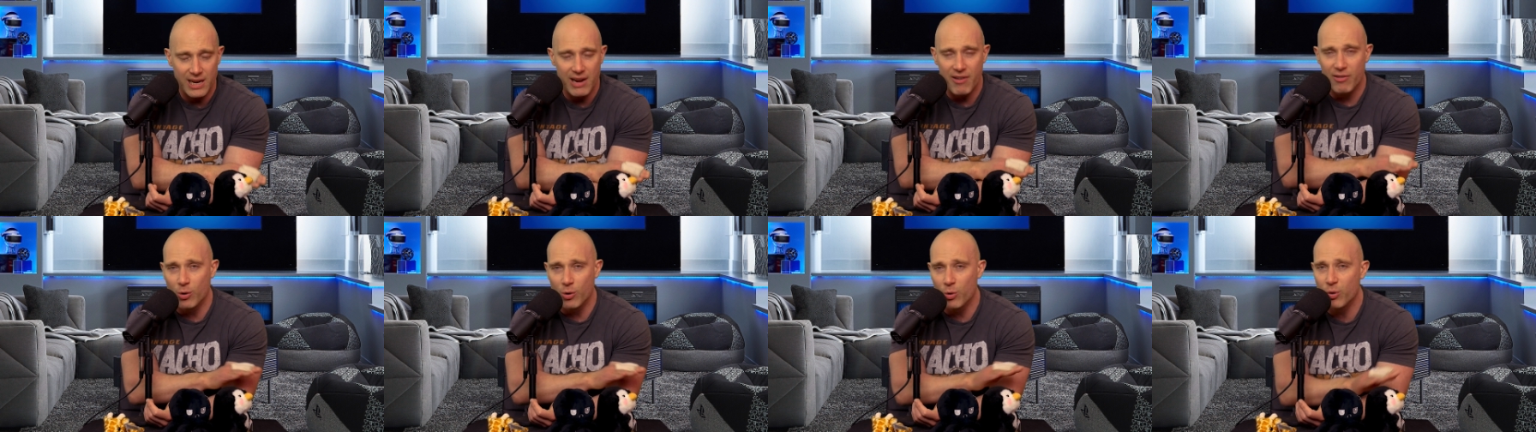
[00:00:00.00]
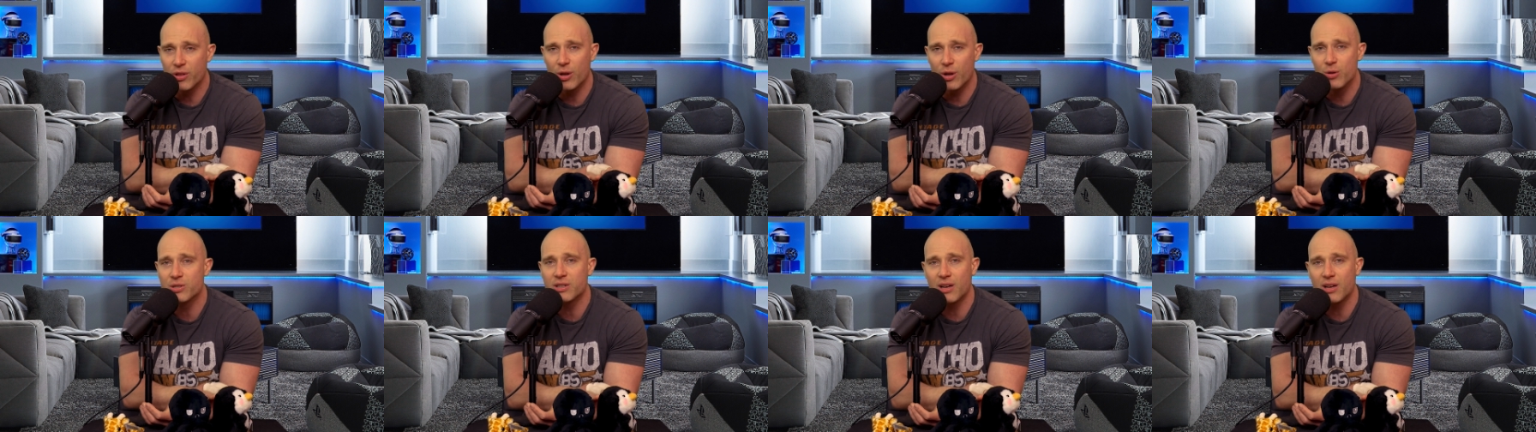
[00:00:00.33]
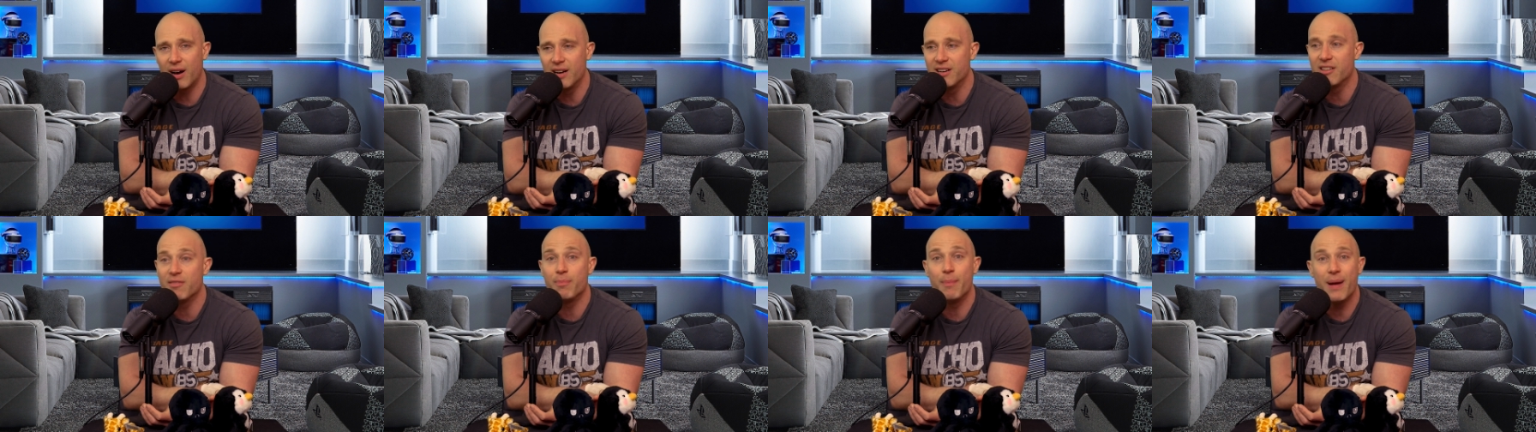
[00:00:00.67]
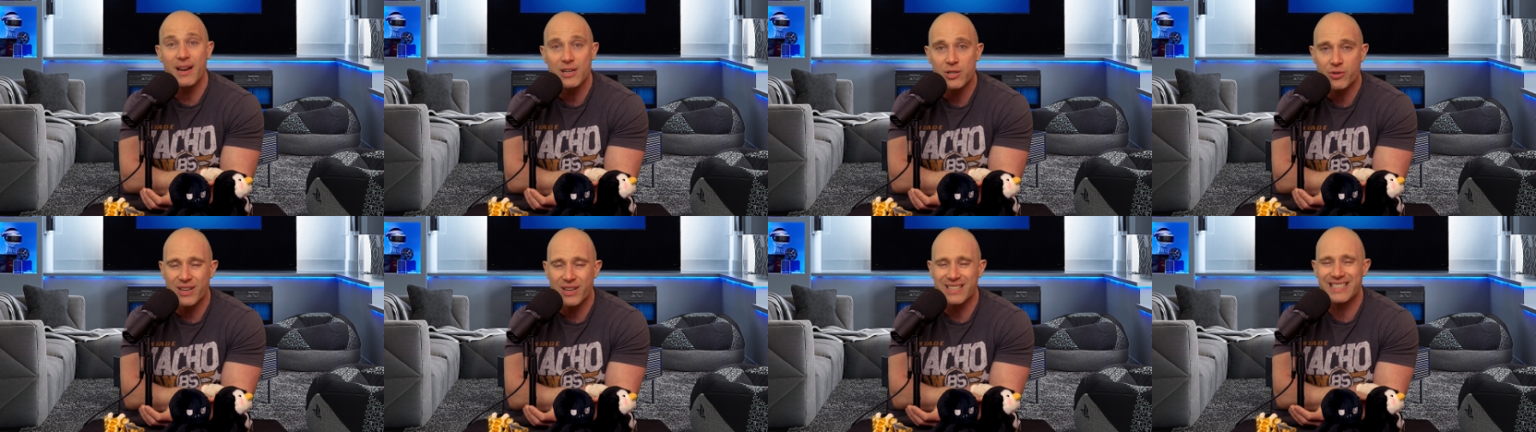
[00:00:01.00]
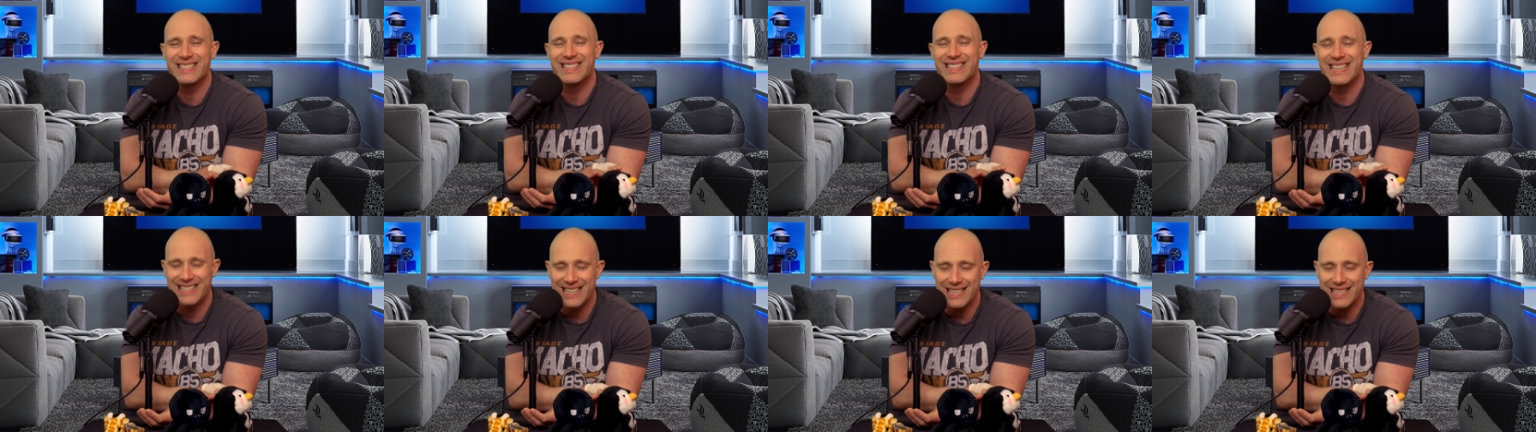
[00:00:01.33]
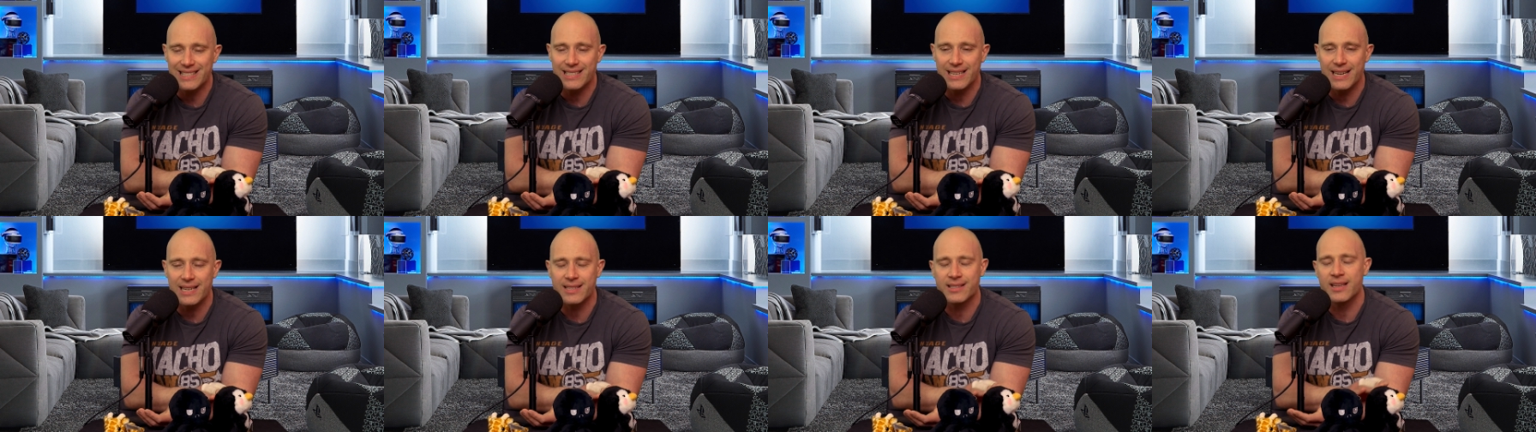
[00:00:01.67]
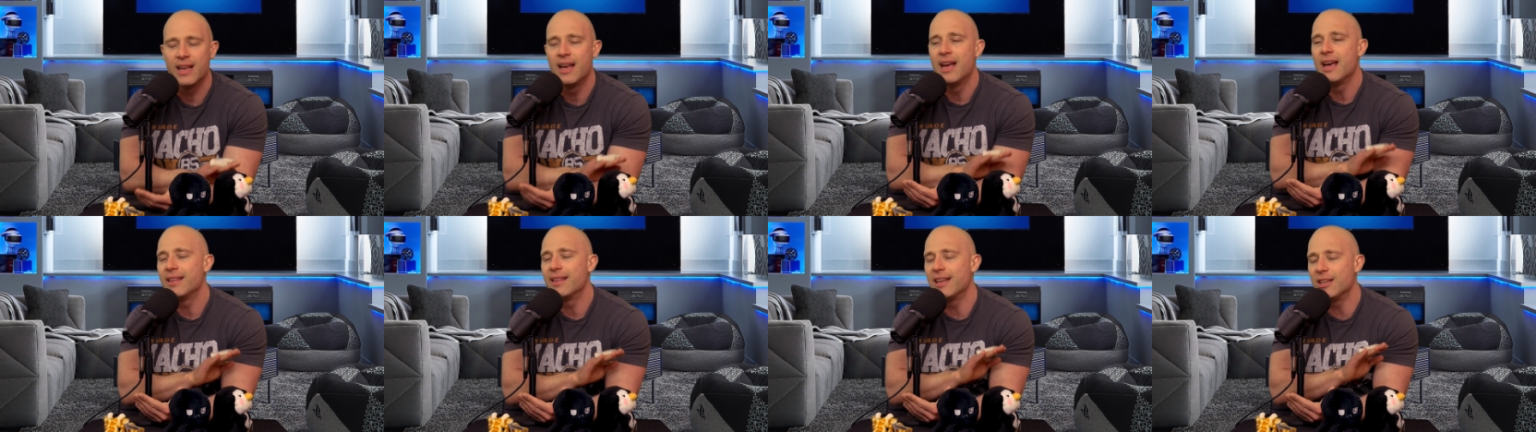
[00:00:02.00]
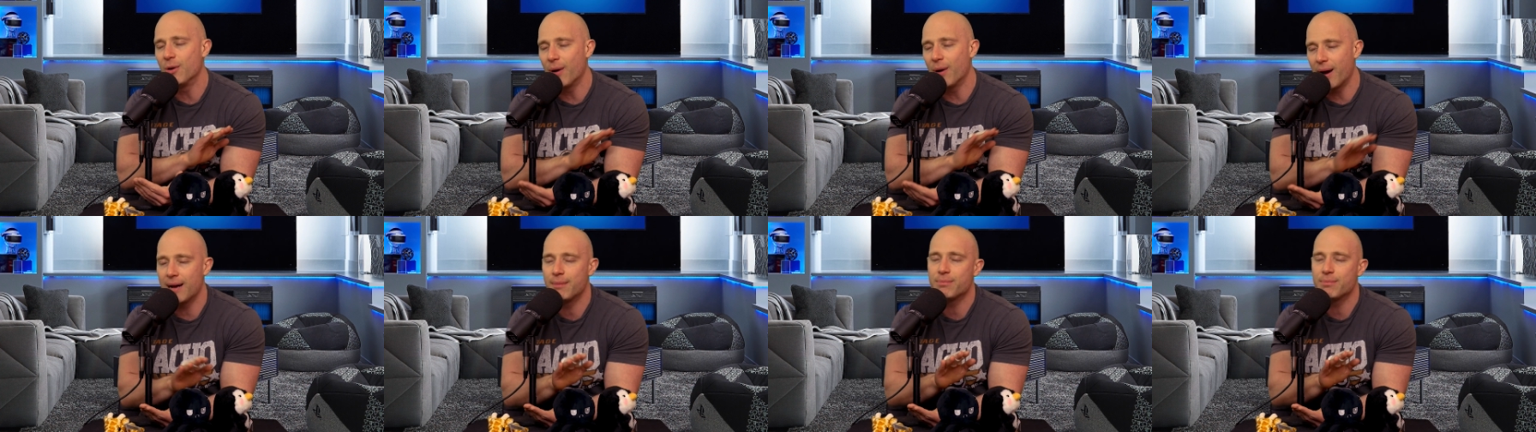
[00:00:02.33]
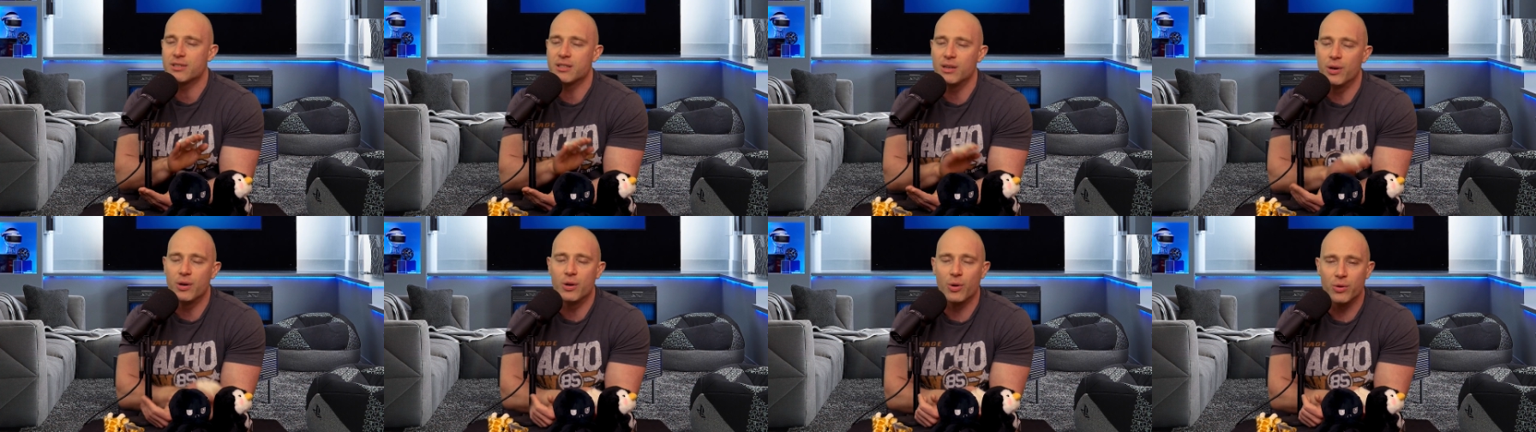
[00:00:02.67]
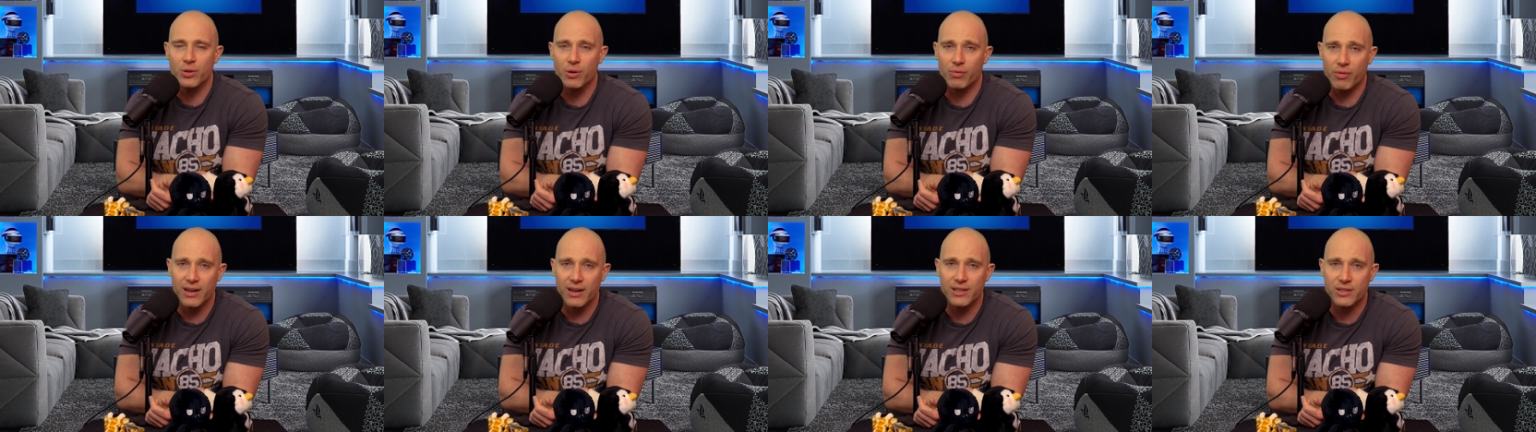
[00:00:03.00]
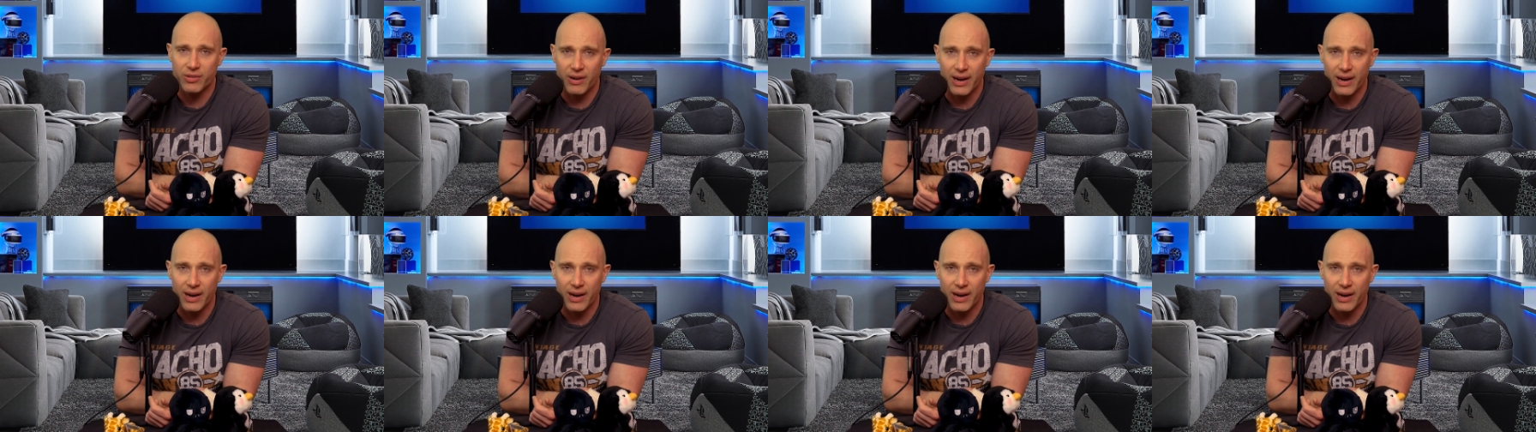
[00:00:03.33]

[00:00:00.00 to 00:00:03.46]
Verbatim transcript: year and all of those kind of metrics and statistics, then you're absolutely on the right